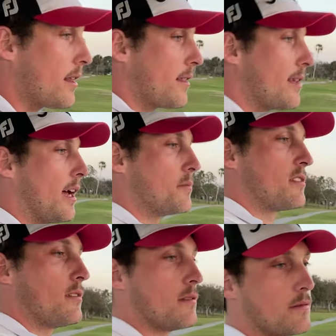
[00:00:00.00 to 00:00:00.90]
of the times
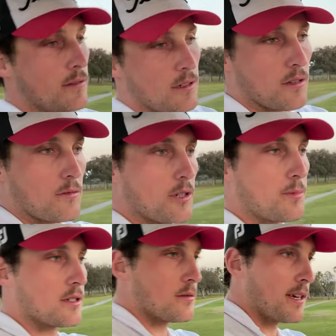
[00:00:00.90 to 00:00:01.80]
the you know the real
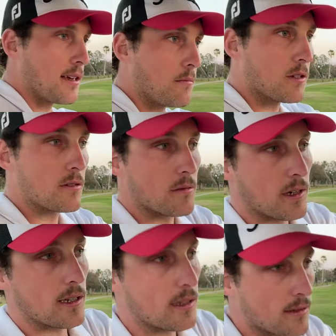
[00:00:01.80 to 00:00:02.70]
person making most of the
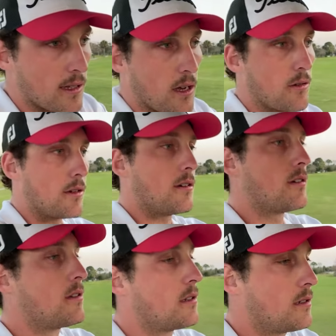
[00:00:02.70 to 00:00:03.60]
money is the owner.
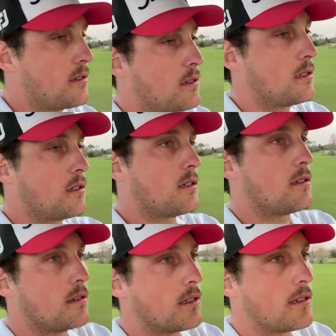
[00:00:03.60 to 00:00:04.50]
Hmm.
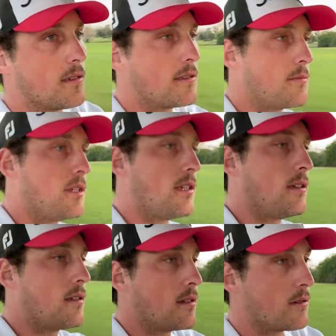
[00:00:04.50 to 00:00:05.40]
To be
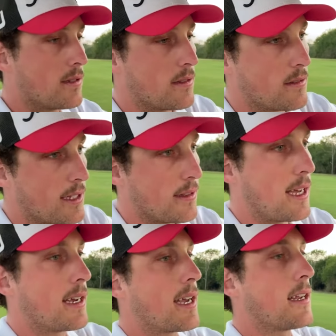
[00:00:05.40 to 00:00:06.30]
you know in, in
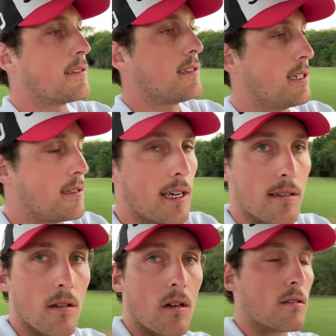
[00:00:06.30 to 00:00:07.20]
that kind of seat takes
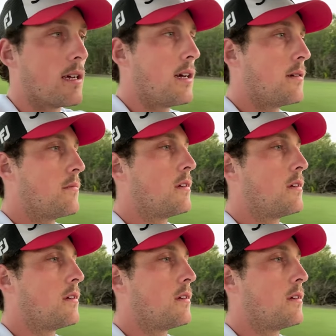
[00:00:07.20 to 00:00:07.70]
a long time